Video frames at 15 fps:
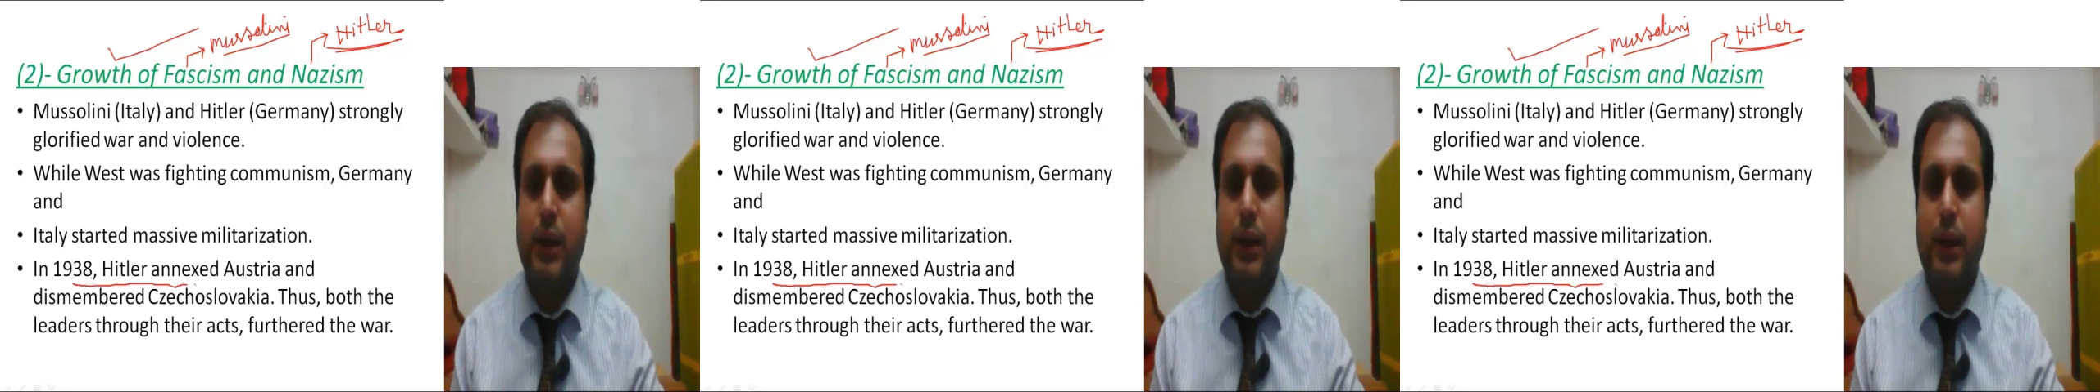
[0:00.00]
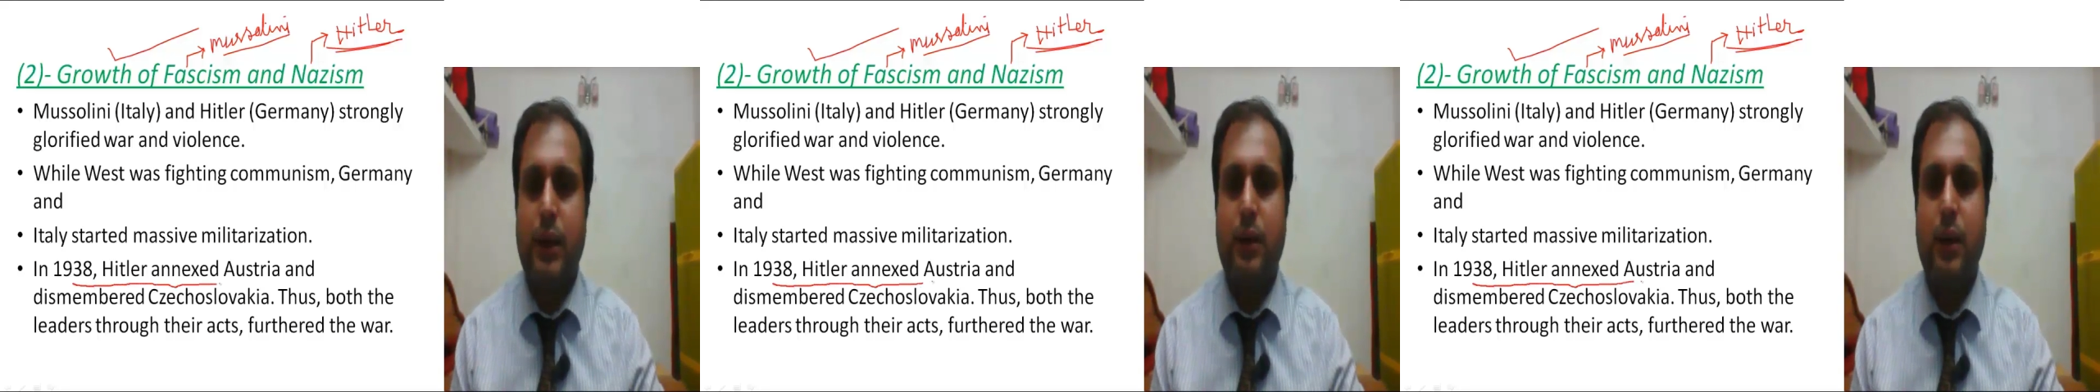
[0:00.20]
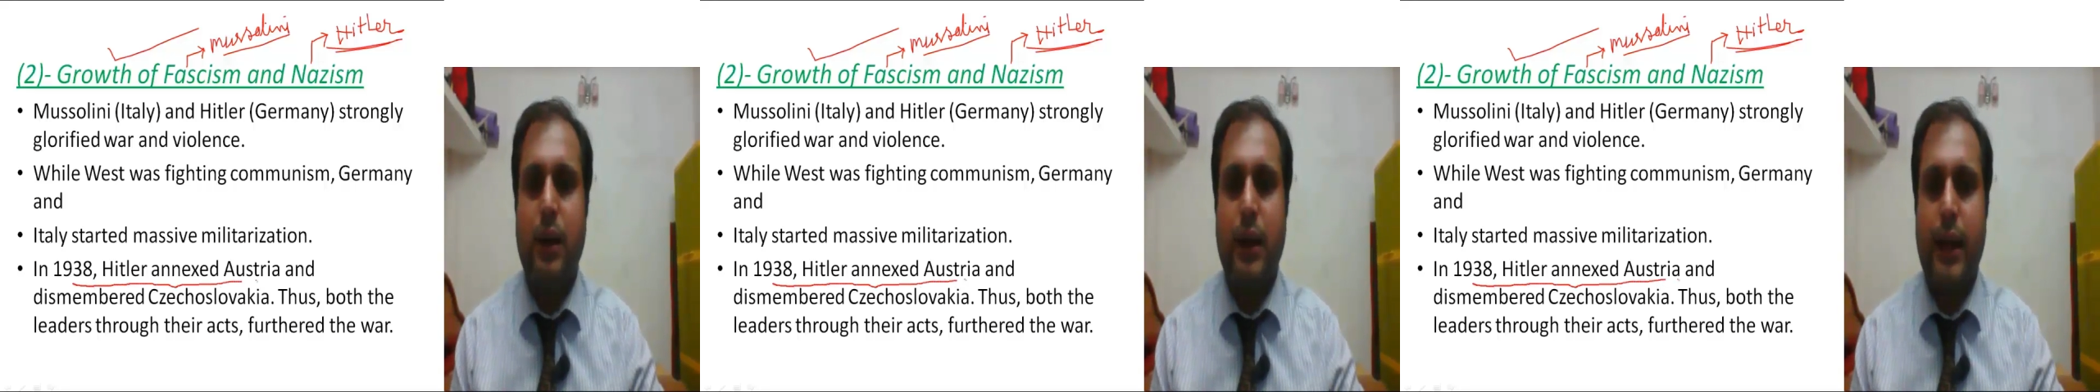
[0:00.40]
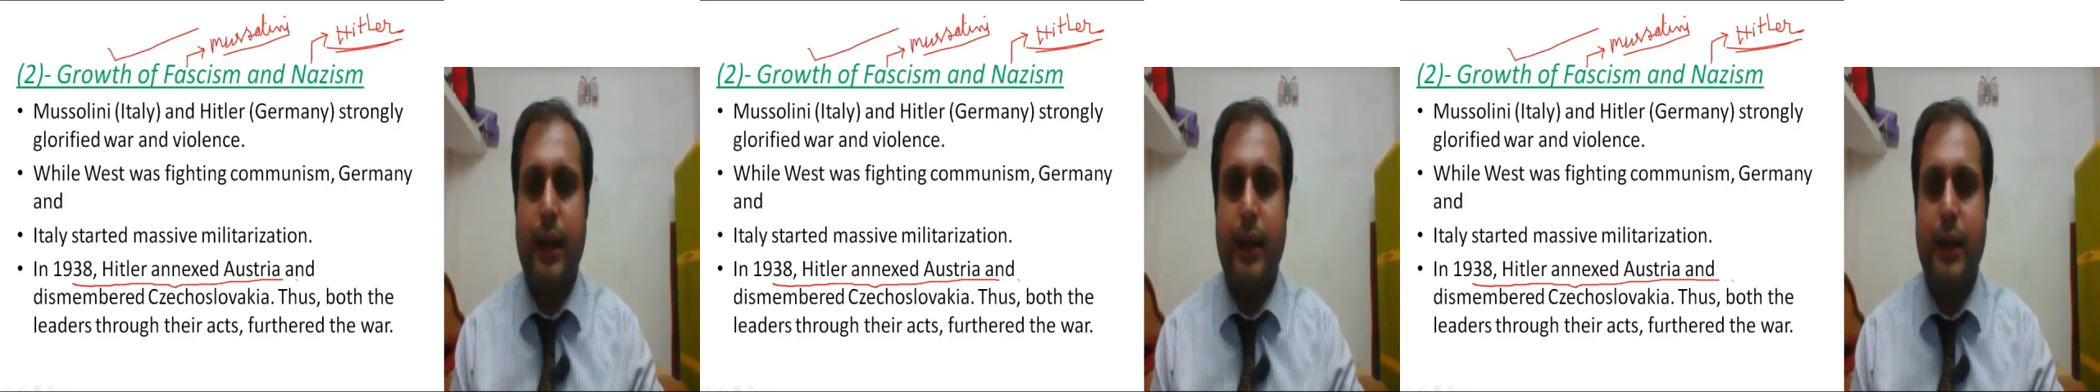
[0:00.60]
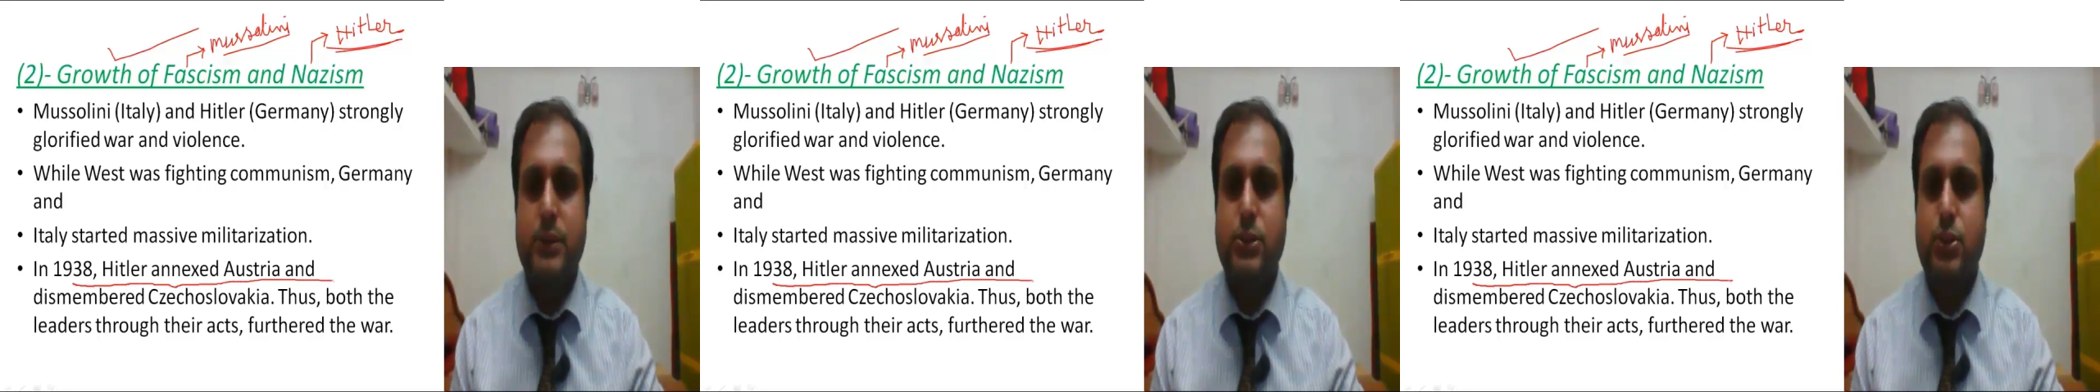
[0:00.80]
Hitler
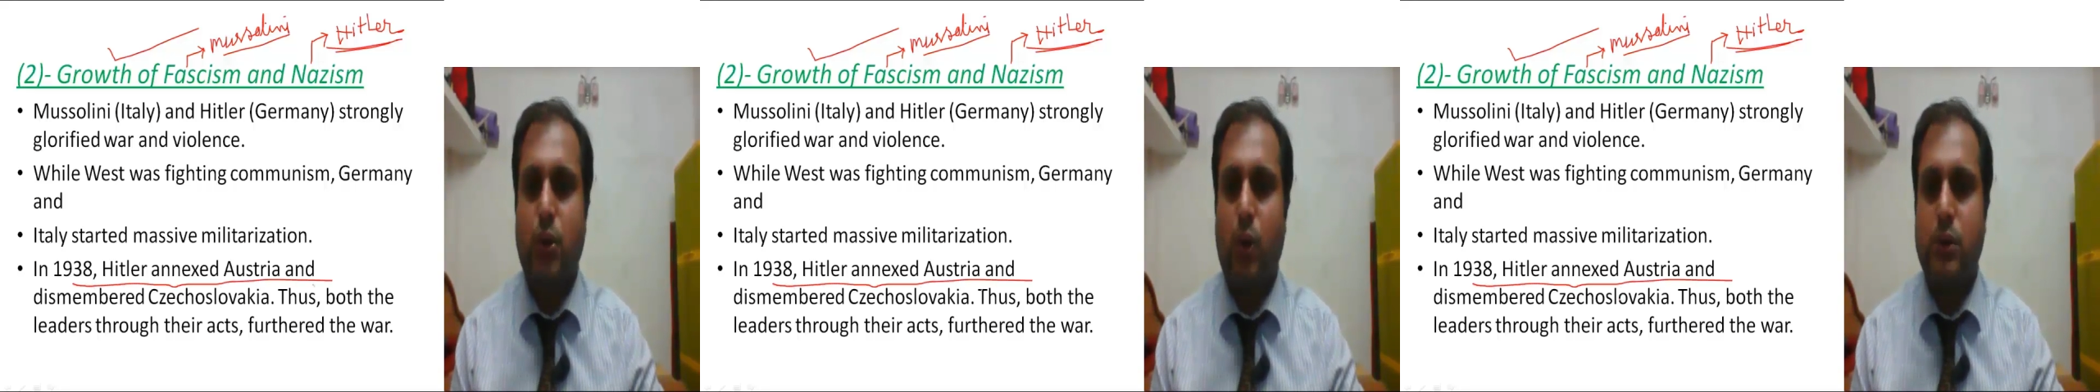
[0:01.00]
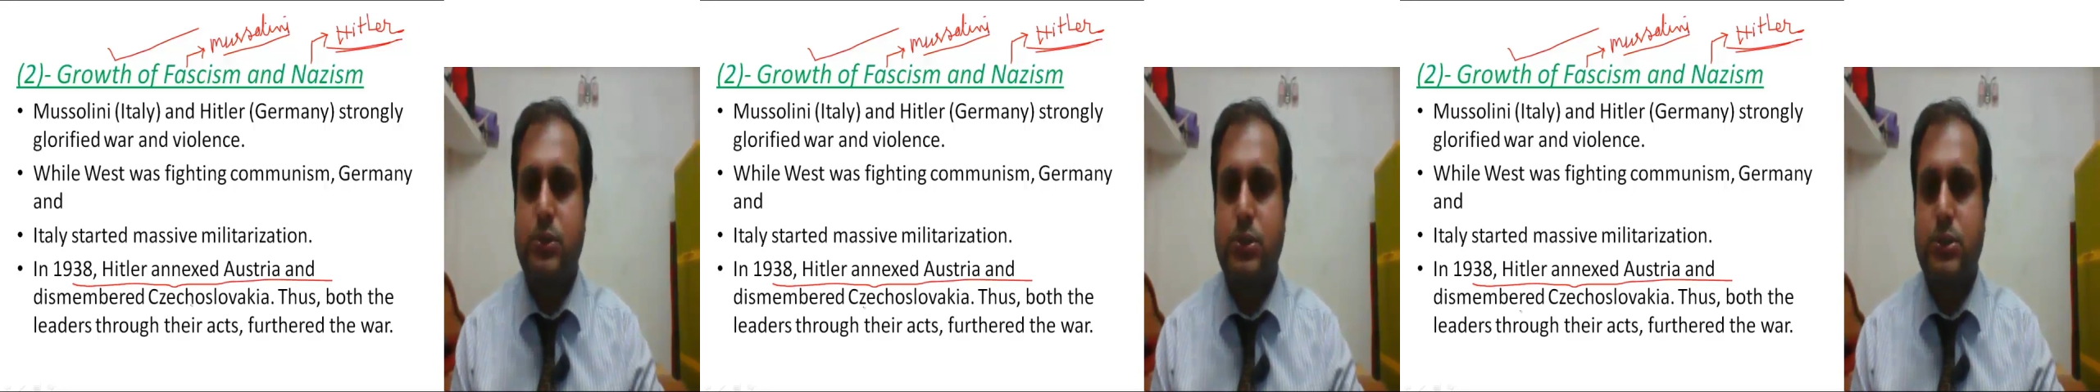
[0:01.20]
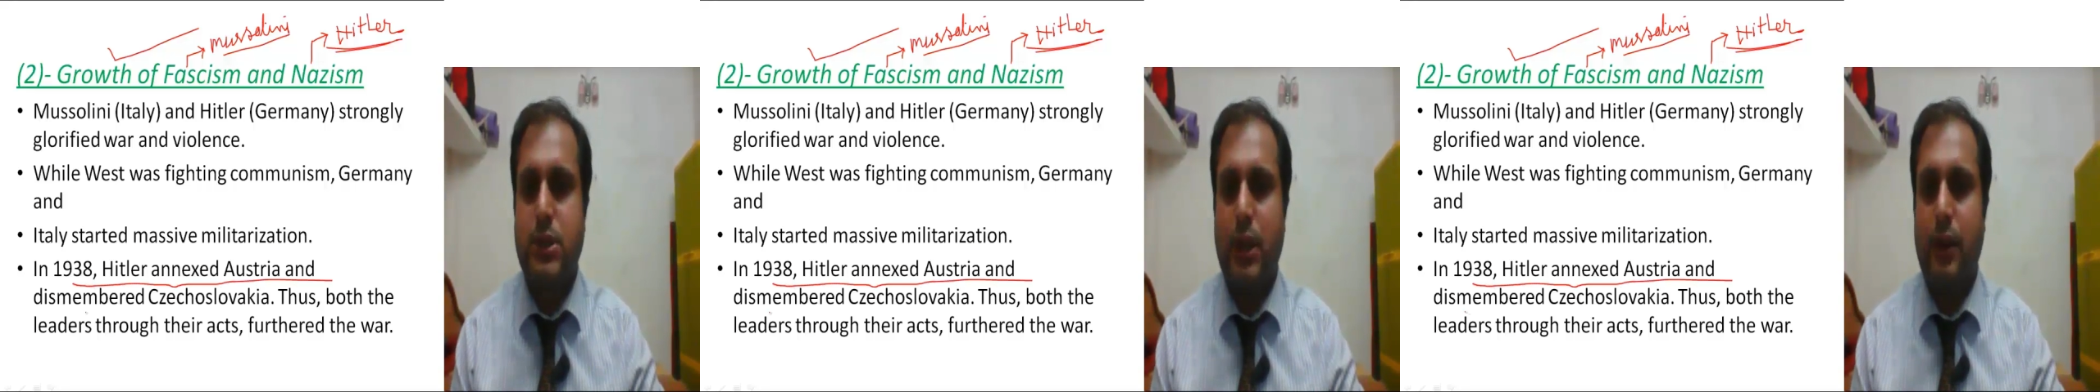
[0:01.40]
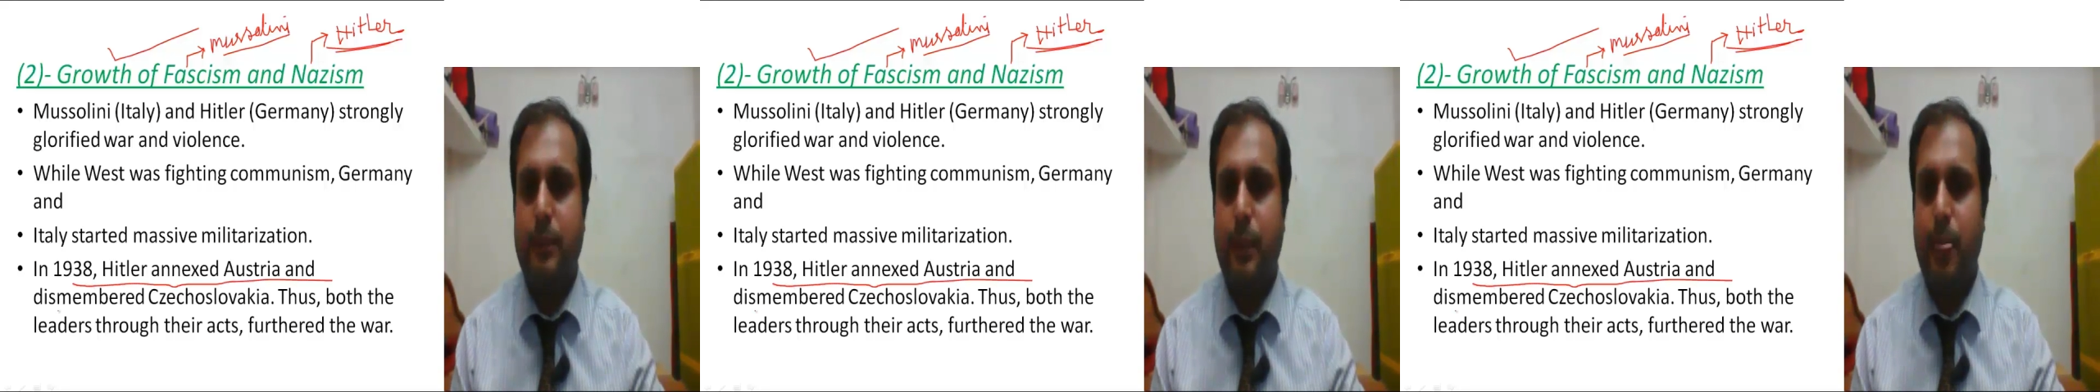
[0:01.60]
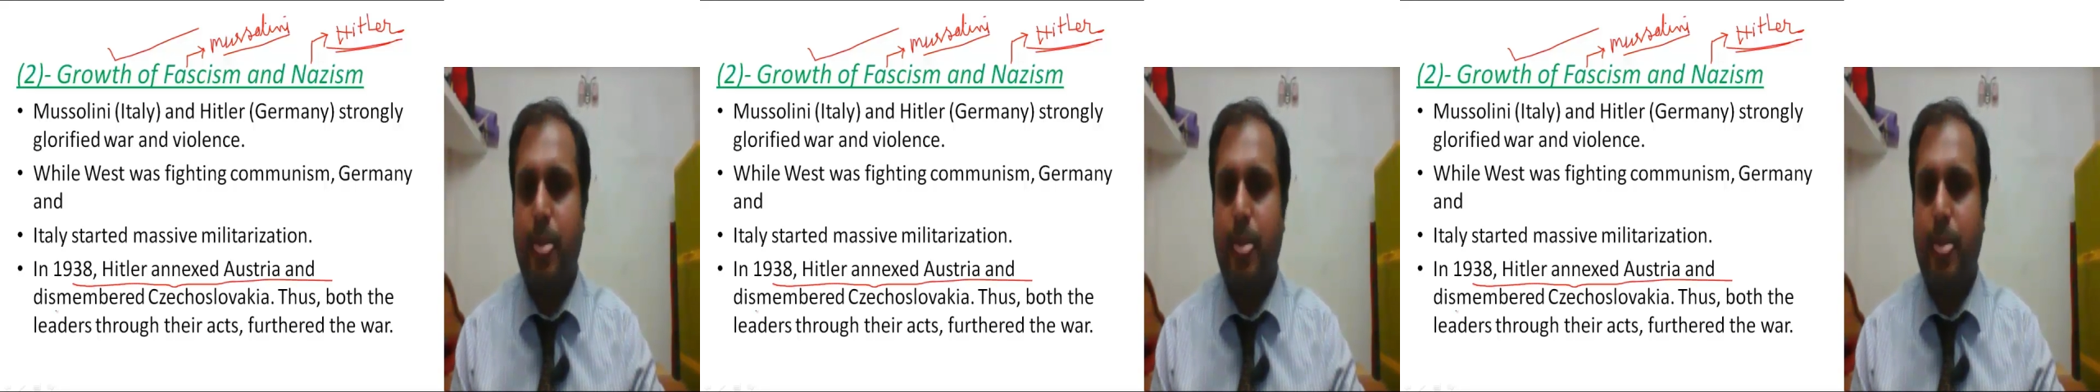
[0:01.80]
annexed Austria